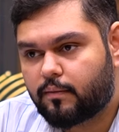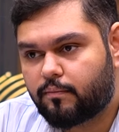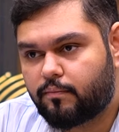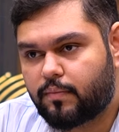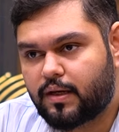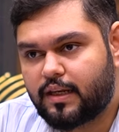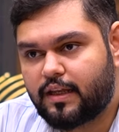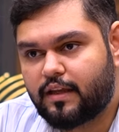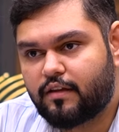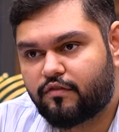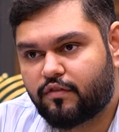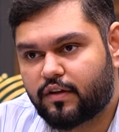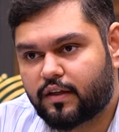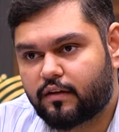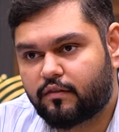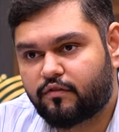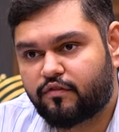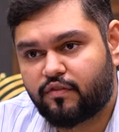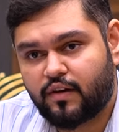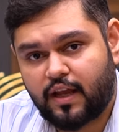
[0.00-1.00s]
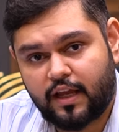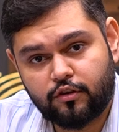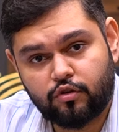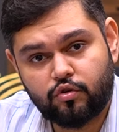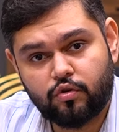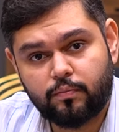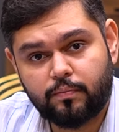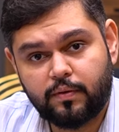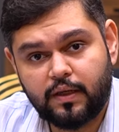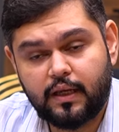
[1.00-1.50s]
believe in
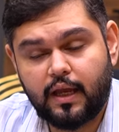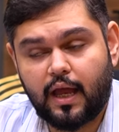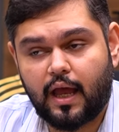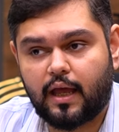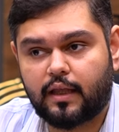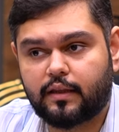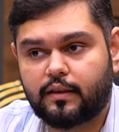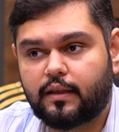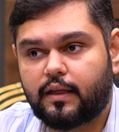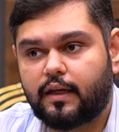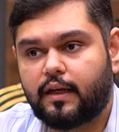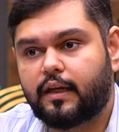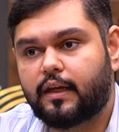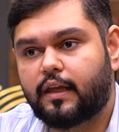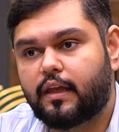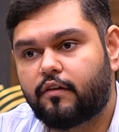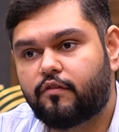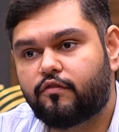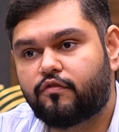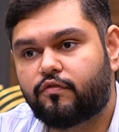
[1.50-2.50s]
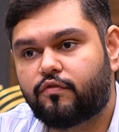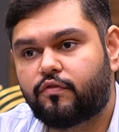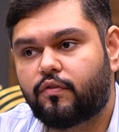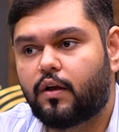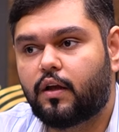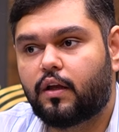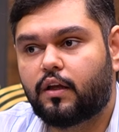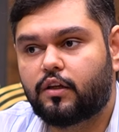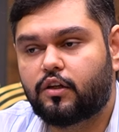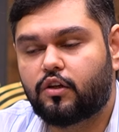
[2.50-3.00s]
philanthropy, and they give
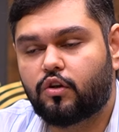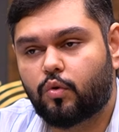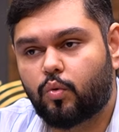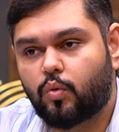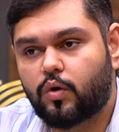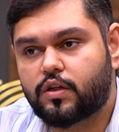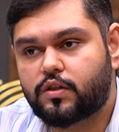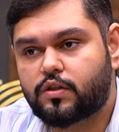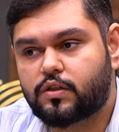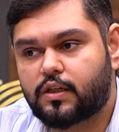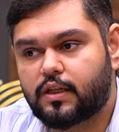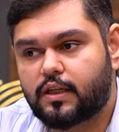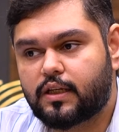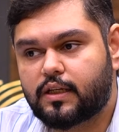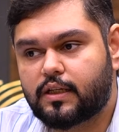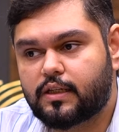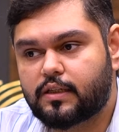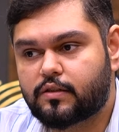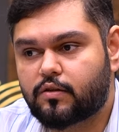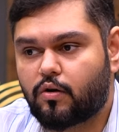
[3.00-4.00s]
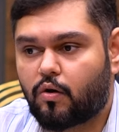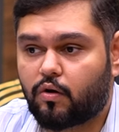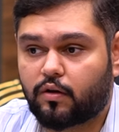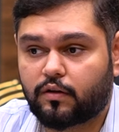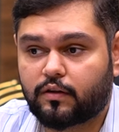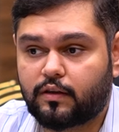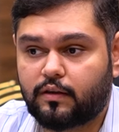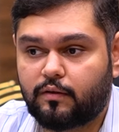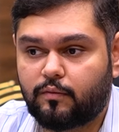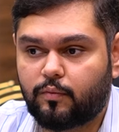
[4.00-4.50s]
universities, or
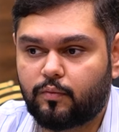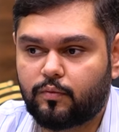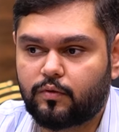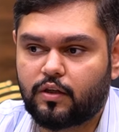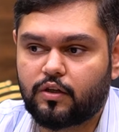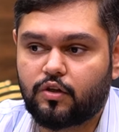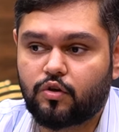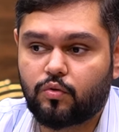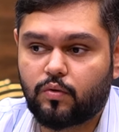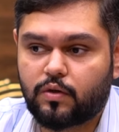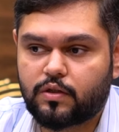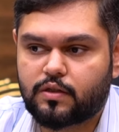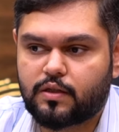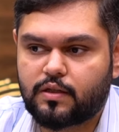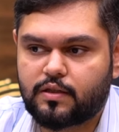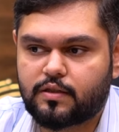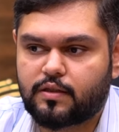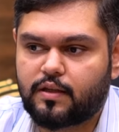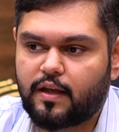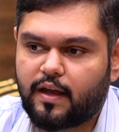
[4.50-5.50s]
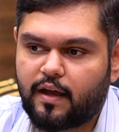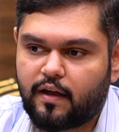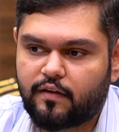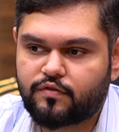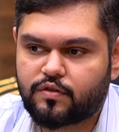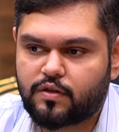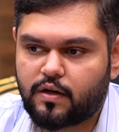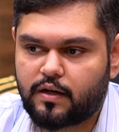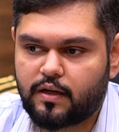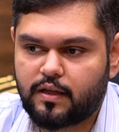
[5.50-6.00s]
the universities they have
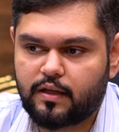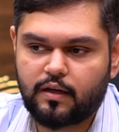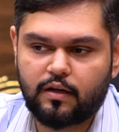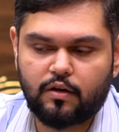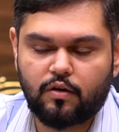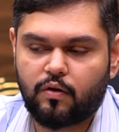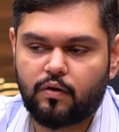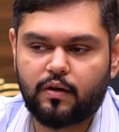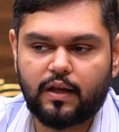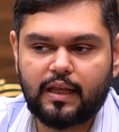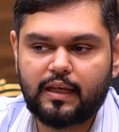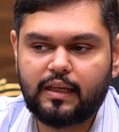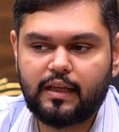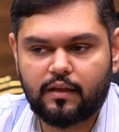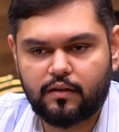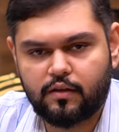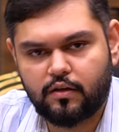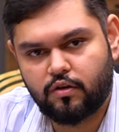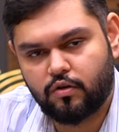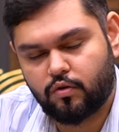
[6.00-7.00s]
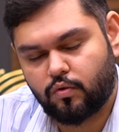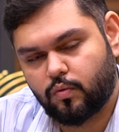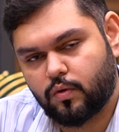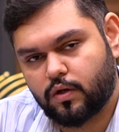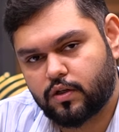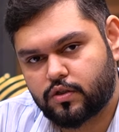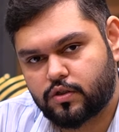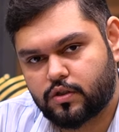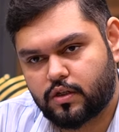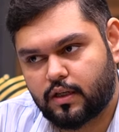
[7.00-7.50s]
studied in, or any other
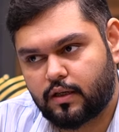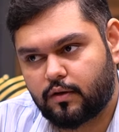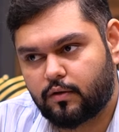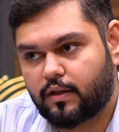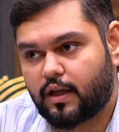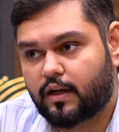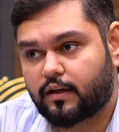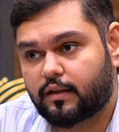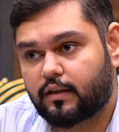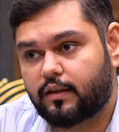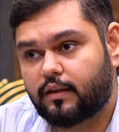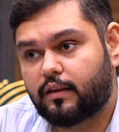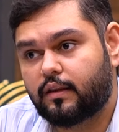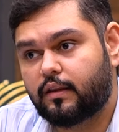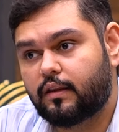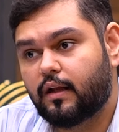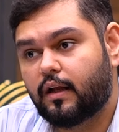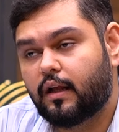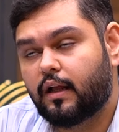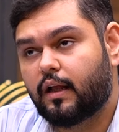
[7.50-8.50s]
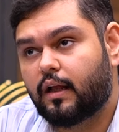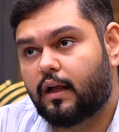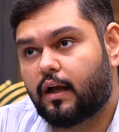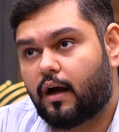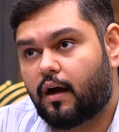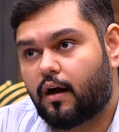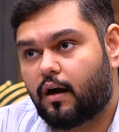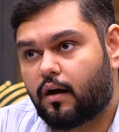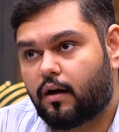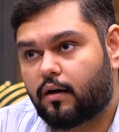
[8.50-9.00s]
university that
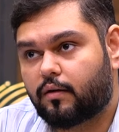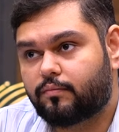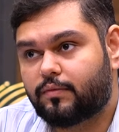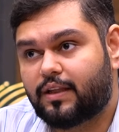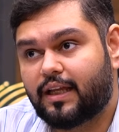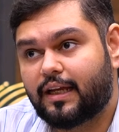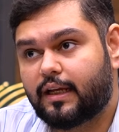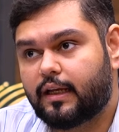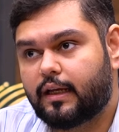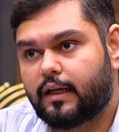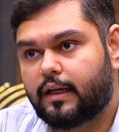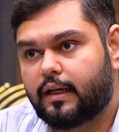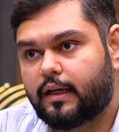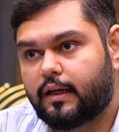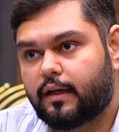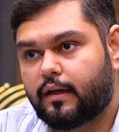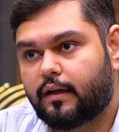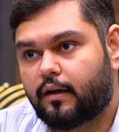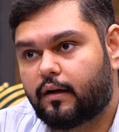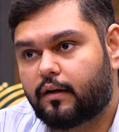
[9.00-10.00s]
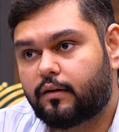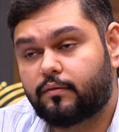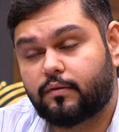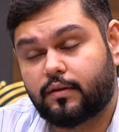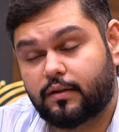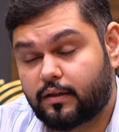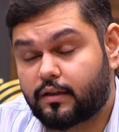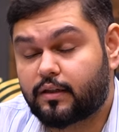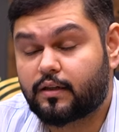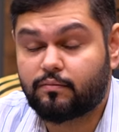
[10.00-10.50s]

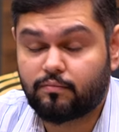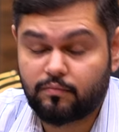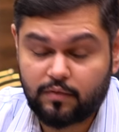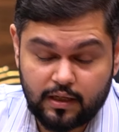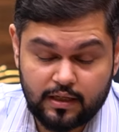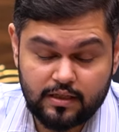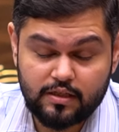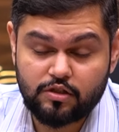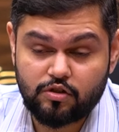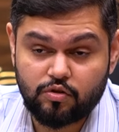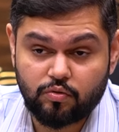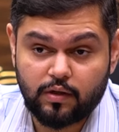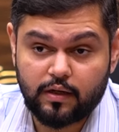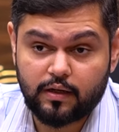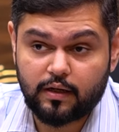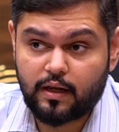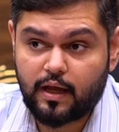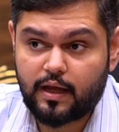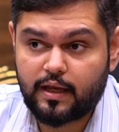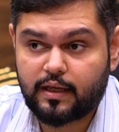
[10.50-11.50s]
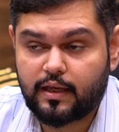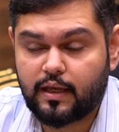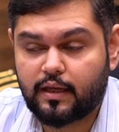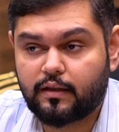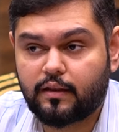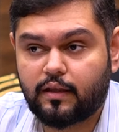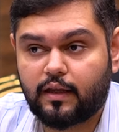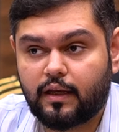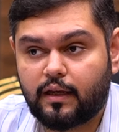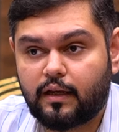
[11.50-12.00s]
it is to their
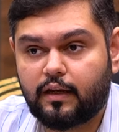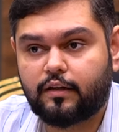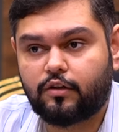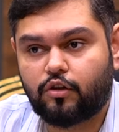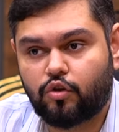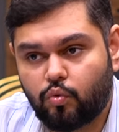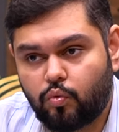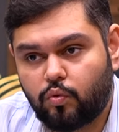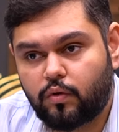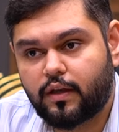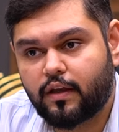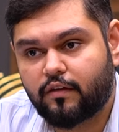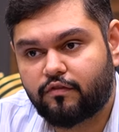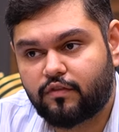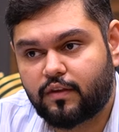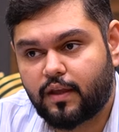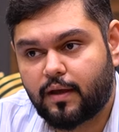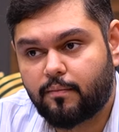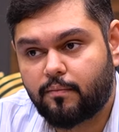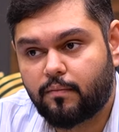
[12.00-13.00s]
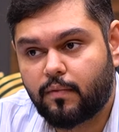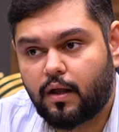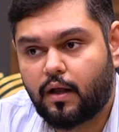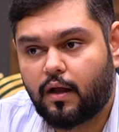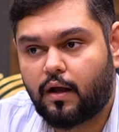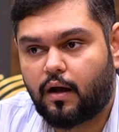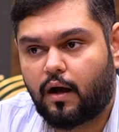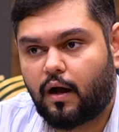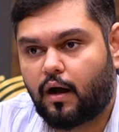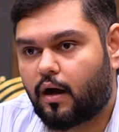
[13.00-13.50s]
liking, they do give them
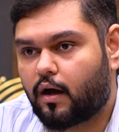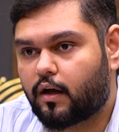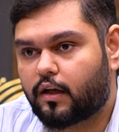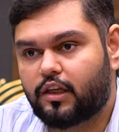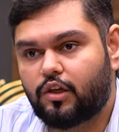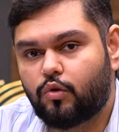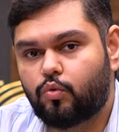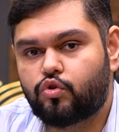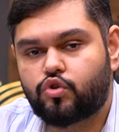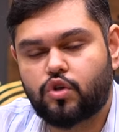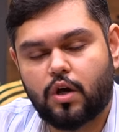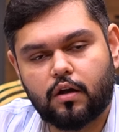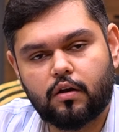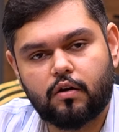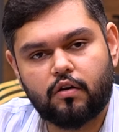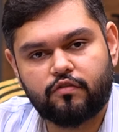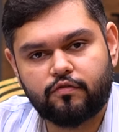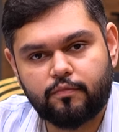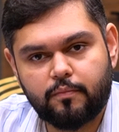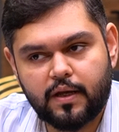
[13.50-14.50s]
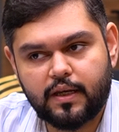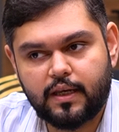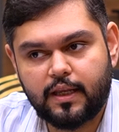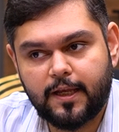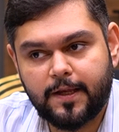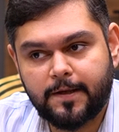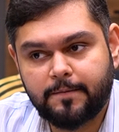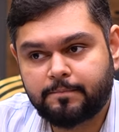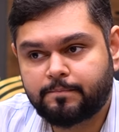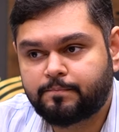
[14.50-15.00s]
a huge chunk of
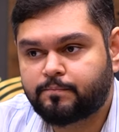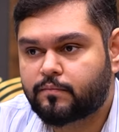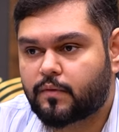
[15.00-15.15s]
money.